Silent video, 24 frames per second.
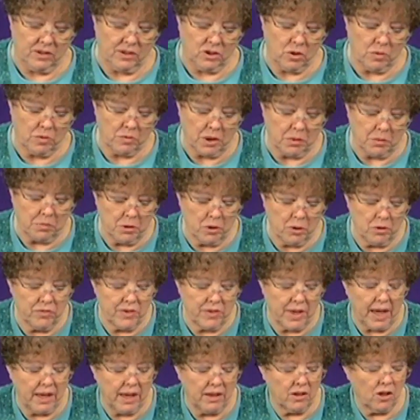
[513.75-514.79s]
So I'm going to move
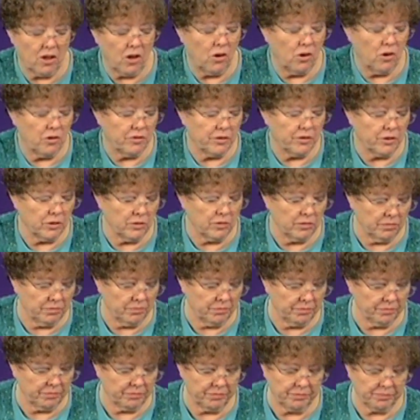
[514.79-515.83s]
that over.
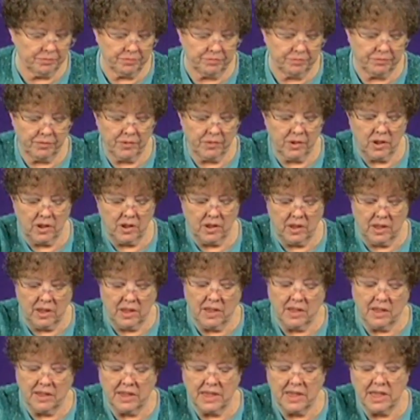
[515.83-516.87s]

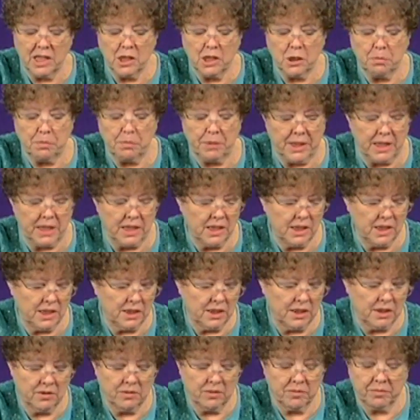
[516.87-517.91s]
This
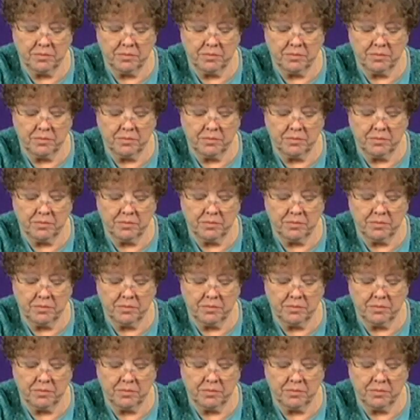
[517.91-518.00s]
piece,